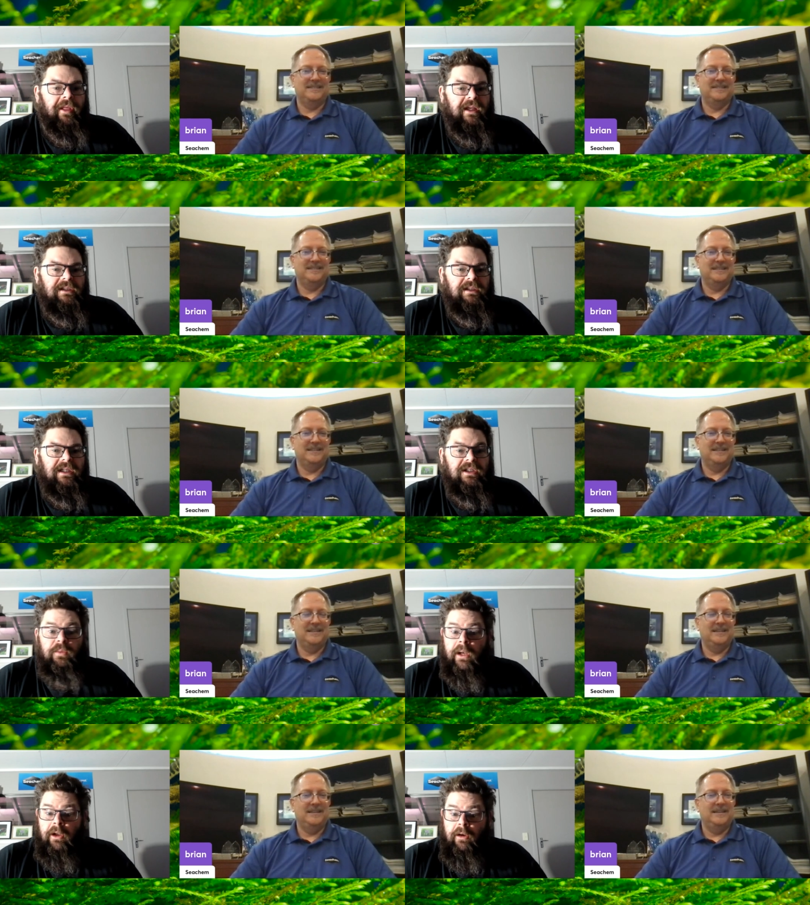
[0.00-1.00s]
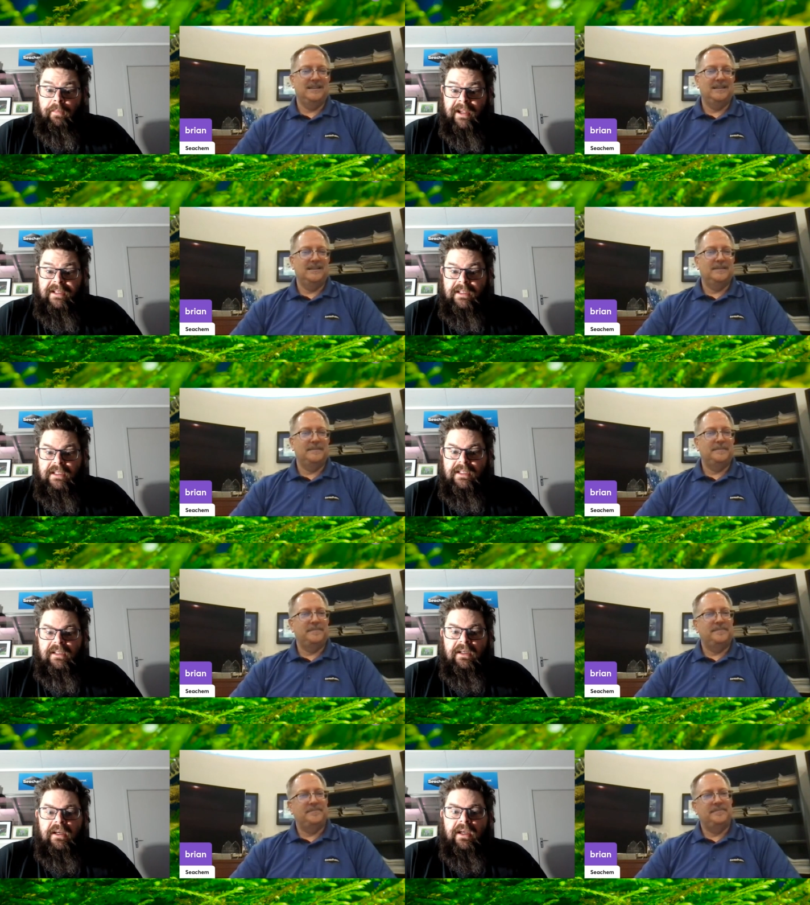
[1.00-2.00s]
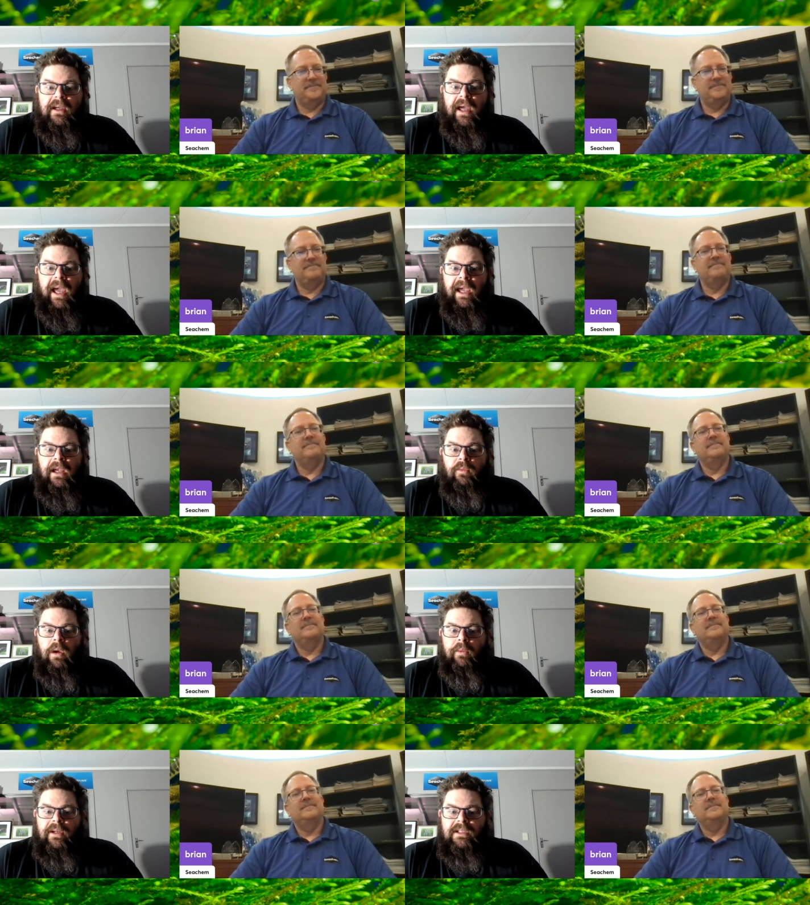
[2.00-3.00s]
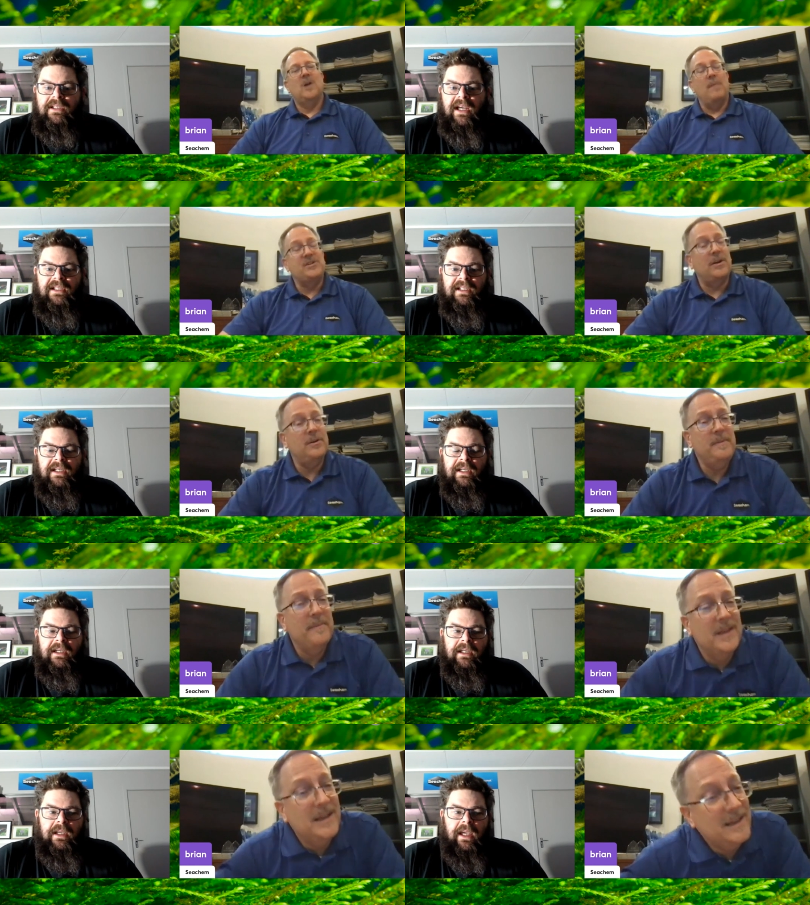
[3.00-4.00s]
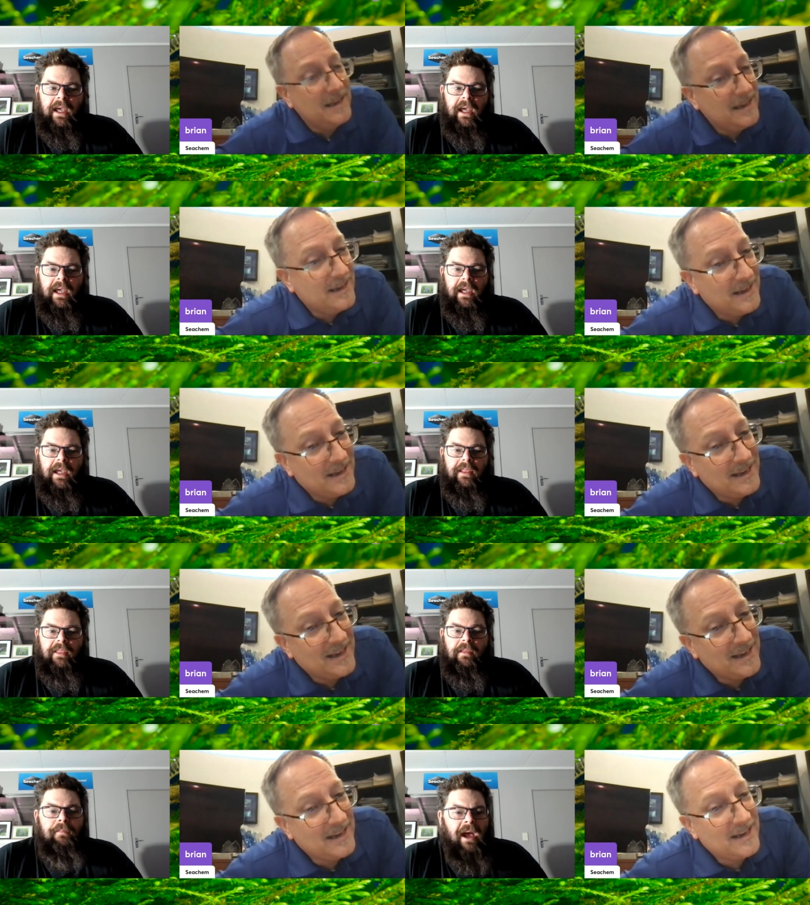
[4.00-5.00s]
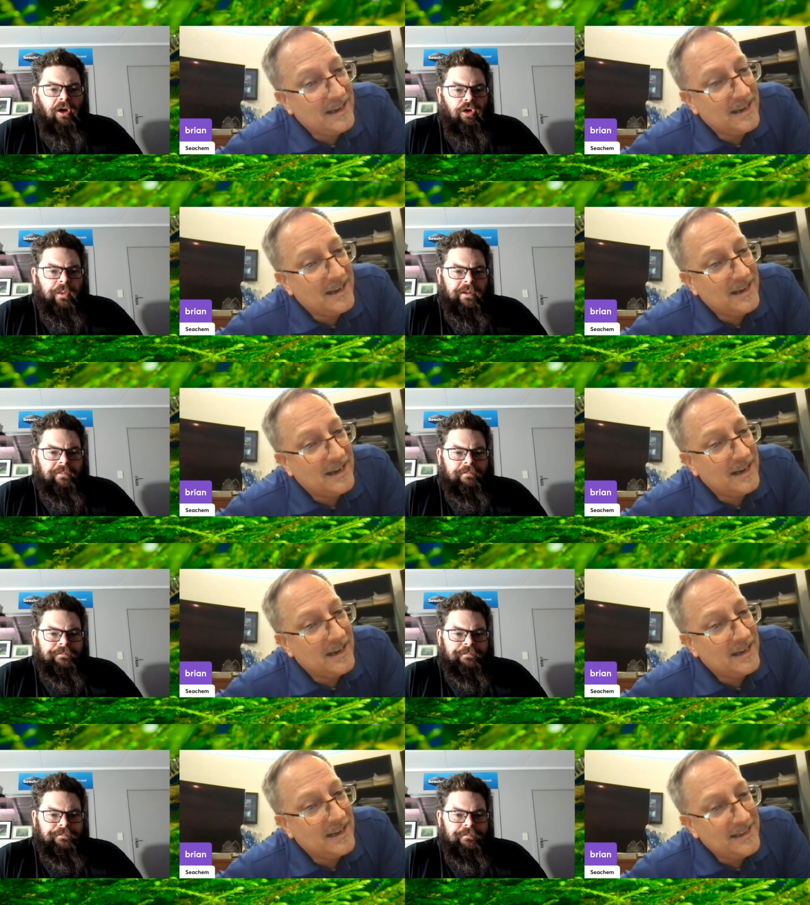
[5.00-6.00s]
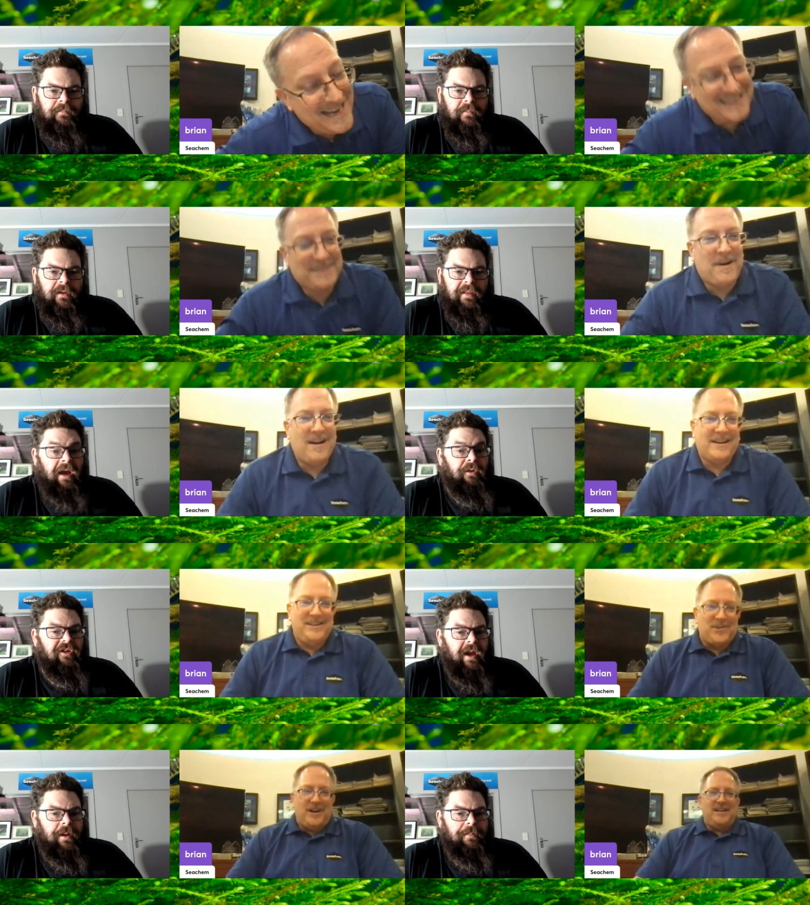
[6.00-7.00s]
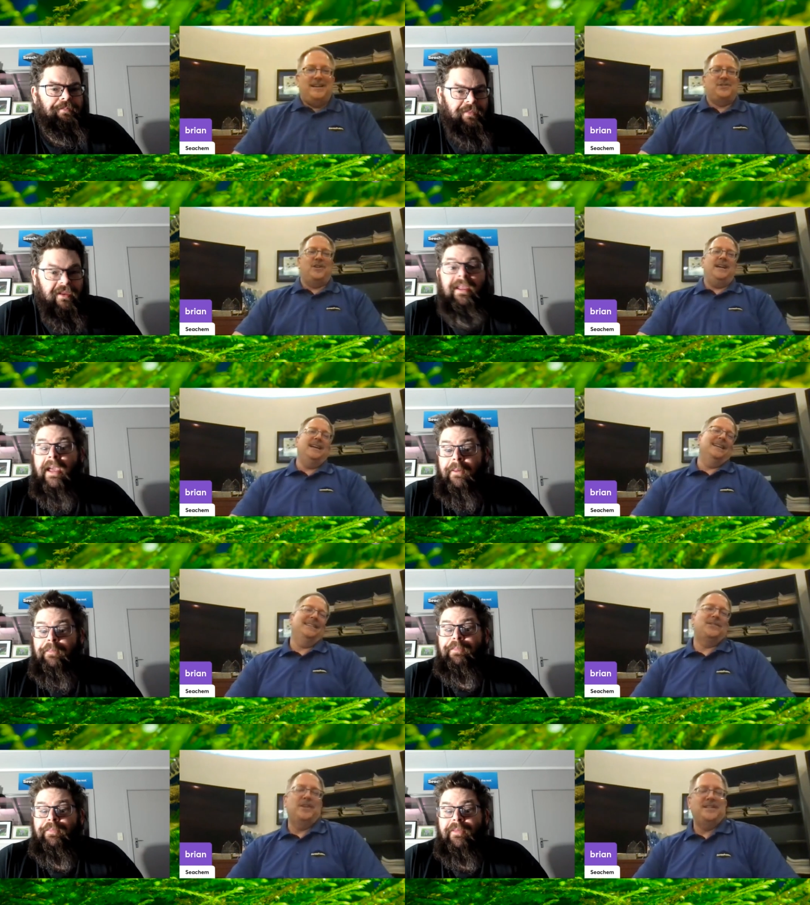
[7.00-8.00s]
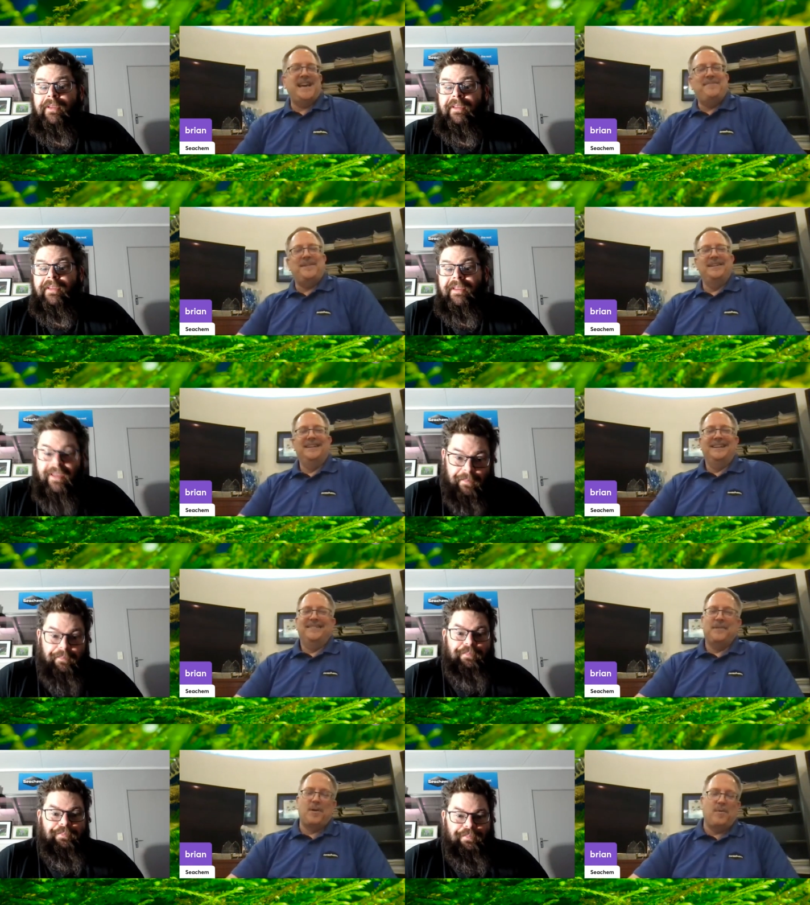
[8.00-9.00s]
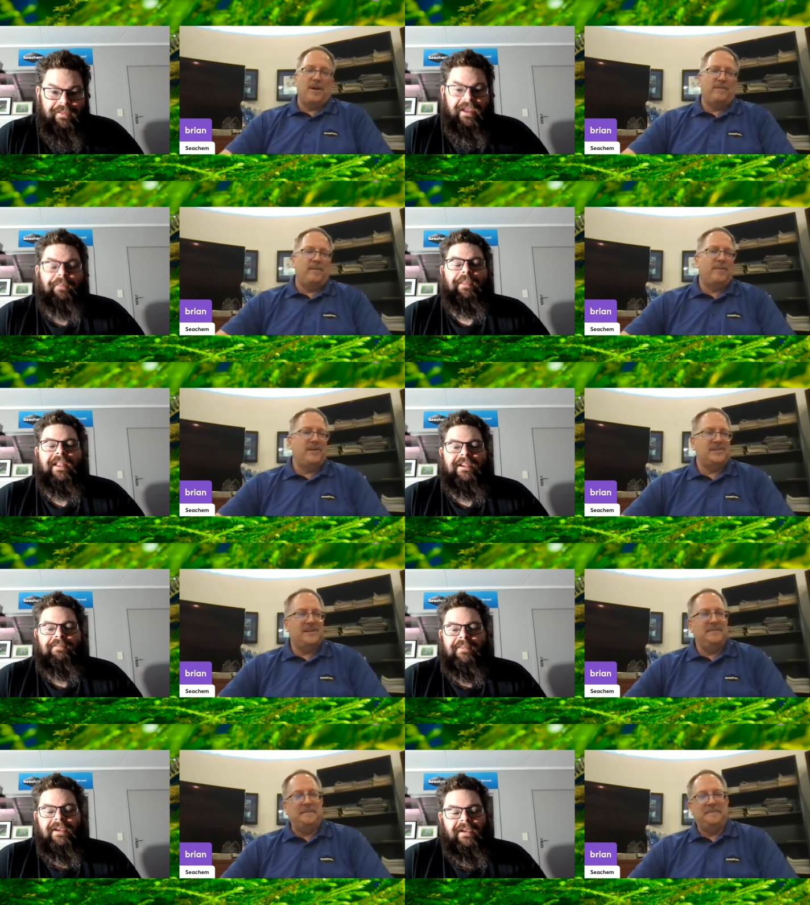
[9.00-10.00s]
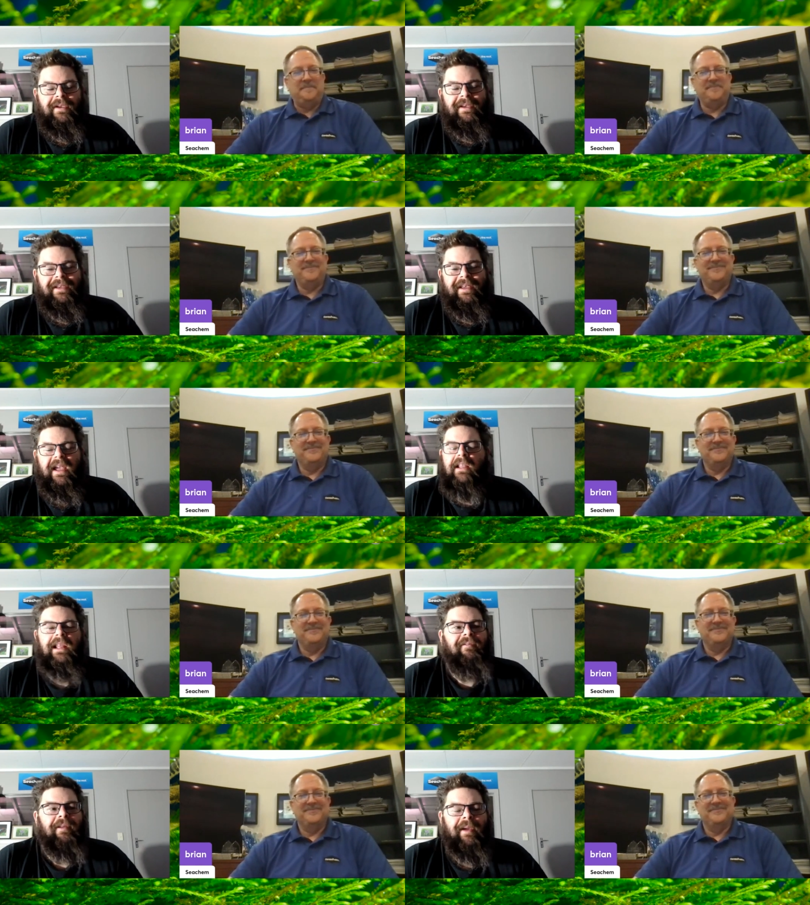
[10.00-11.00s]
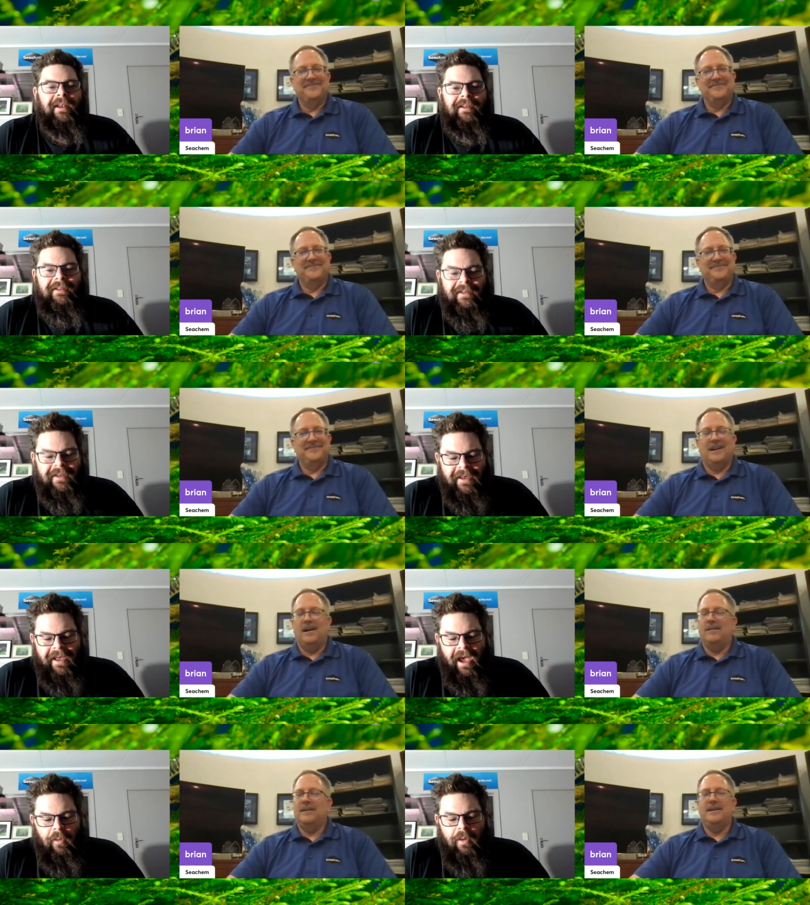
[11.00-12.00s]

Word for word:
Speaker 1: us. He's one of your ambassadors, and we were discussing uh, Mark Goodwin.
Speaker 2: Yes, Mark skater.
Speaker 1: Yep. What a wonderful yep. person. Lovely man. Oh, uh,